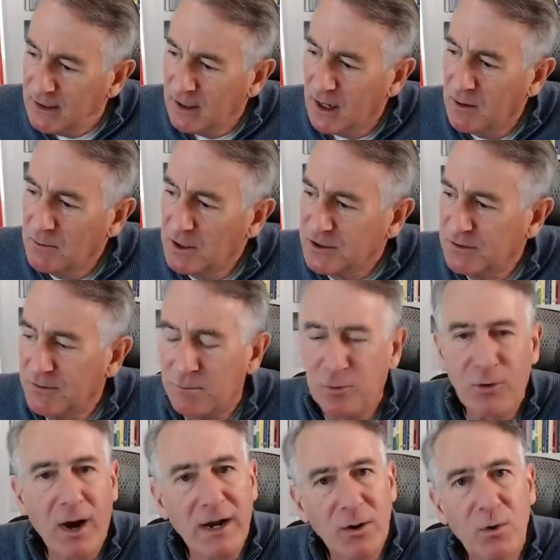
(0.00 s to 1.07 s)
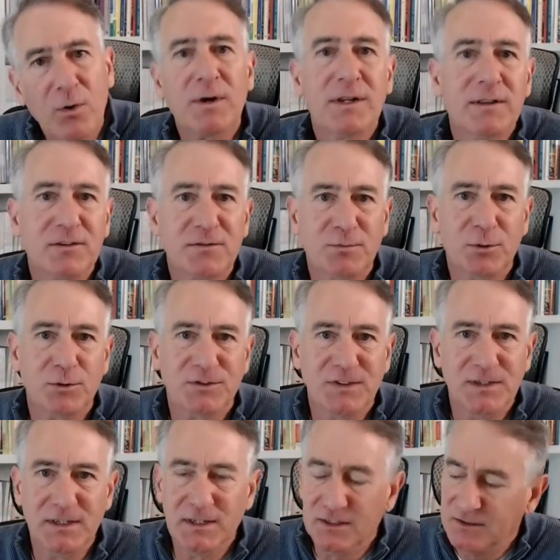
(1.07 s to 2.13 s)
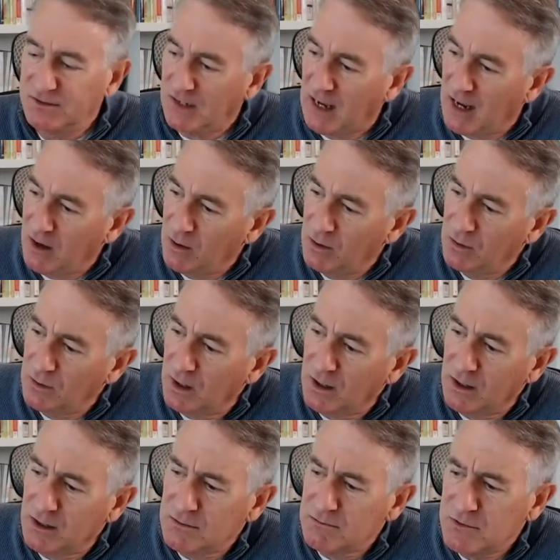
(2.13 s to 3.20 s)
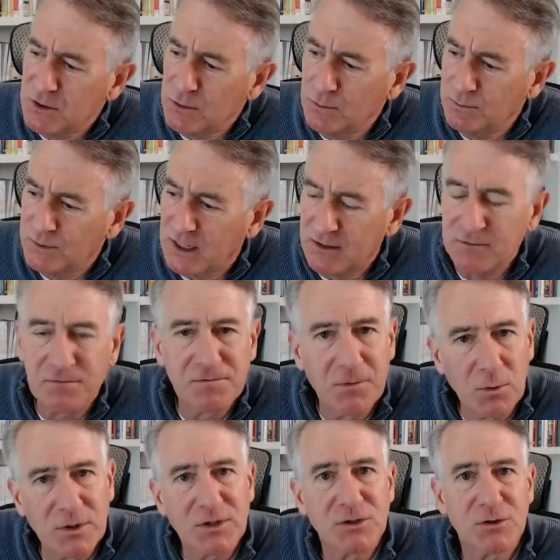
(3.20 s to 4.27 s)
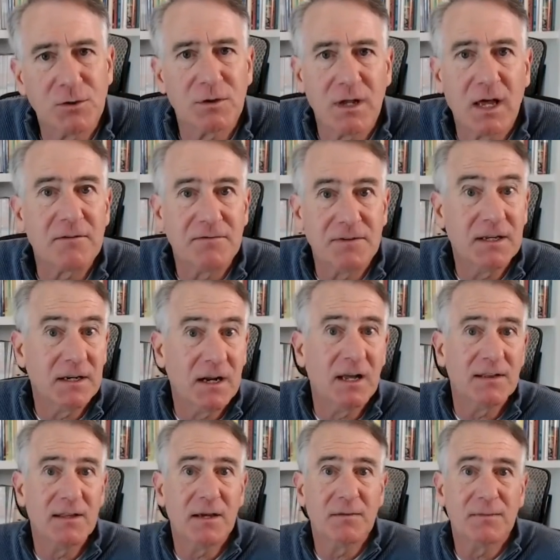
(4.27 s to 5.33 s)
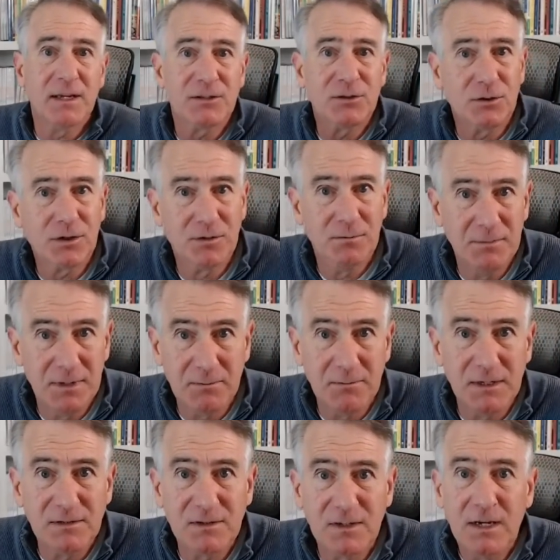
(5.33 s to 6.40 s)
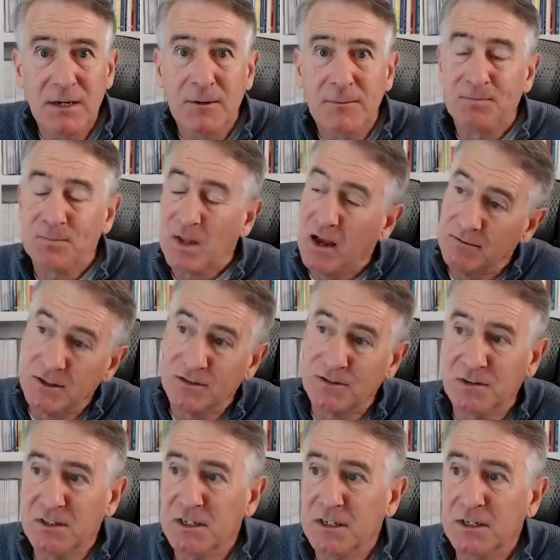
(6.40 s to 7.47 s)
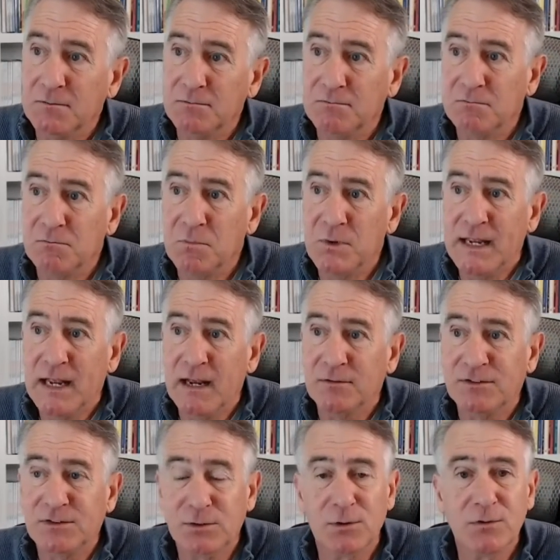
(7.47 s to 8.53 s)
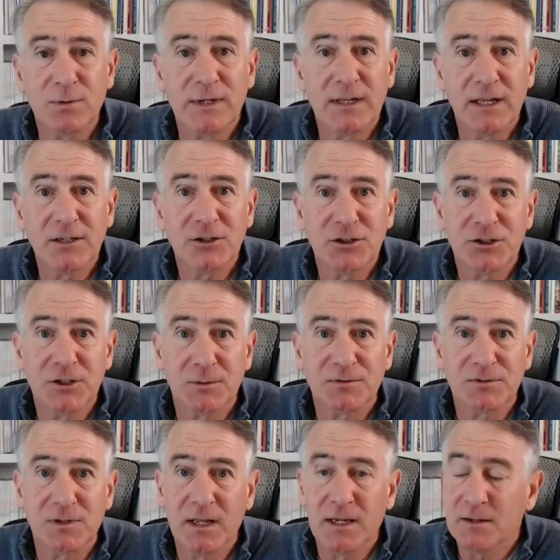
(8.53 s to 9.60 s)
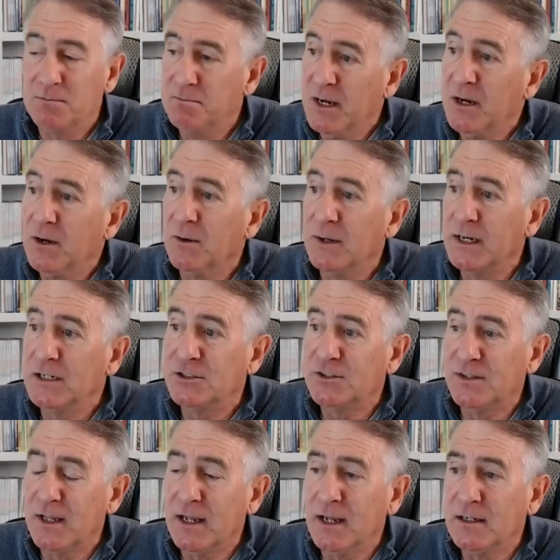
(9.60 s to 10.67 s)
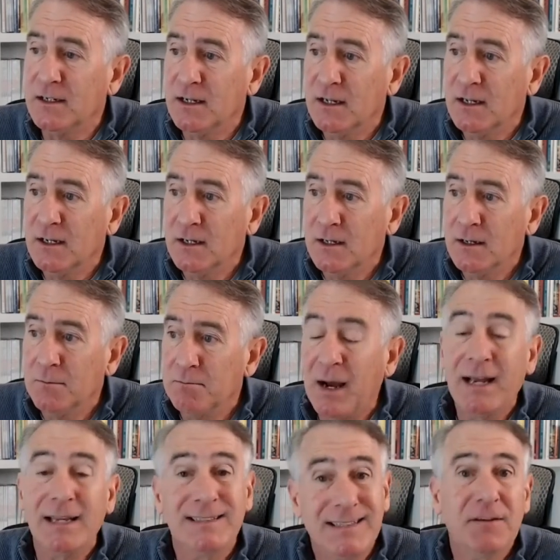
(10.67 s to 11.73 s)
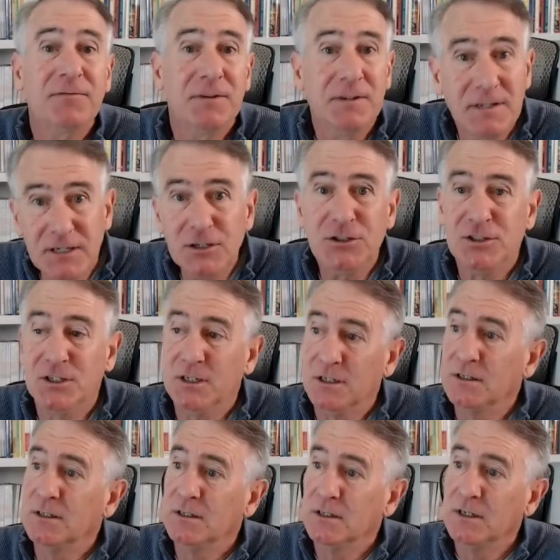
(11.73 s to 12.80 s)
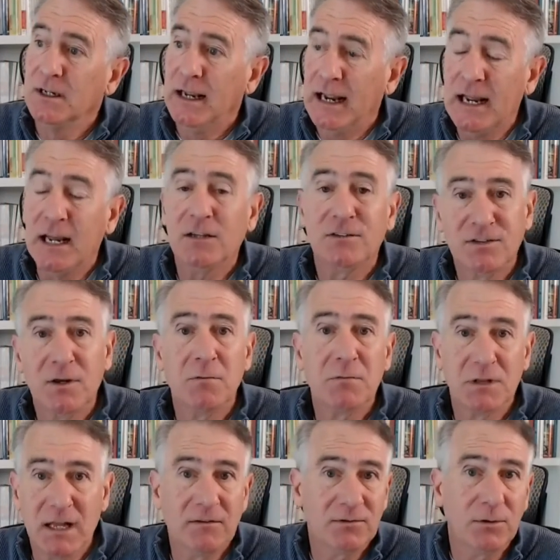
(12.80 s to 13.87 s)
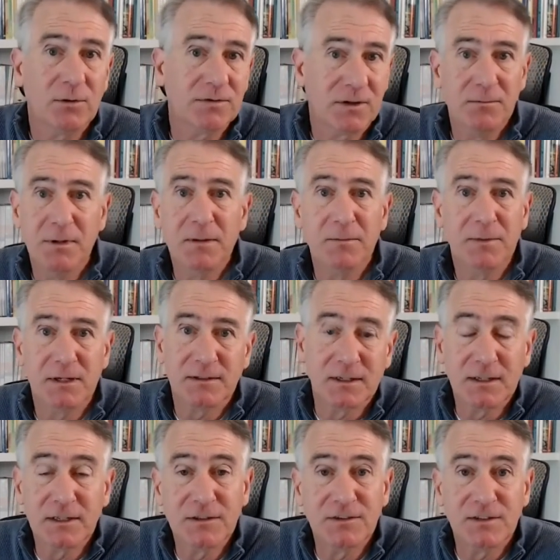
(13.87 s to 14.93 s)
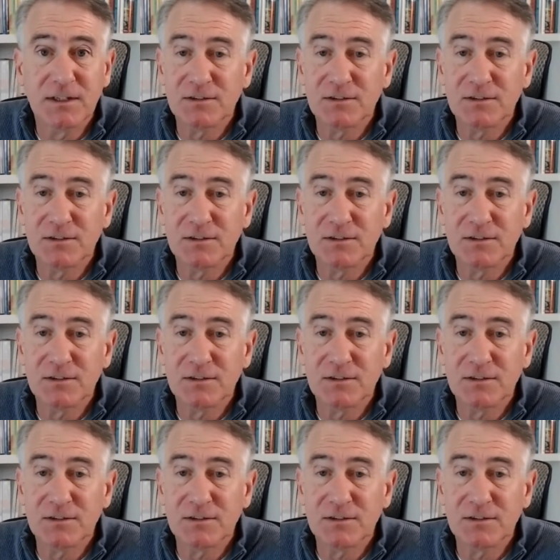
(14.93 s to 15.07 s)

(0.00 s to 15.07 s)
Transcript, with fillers: much of a priority this person is, how you kind of focus your life in on them. That's your commitment. Obviously, we have certain relationships like marriage that by definition has some level of commitment. At least the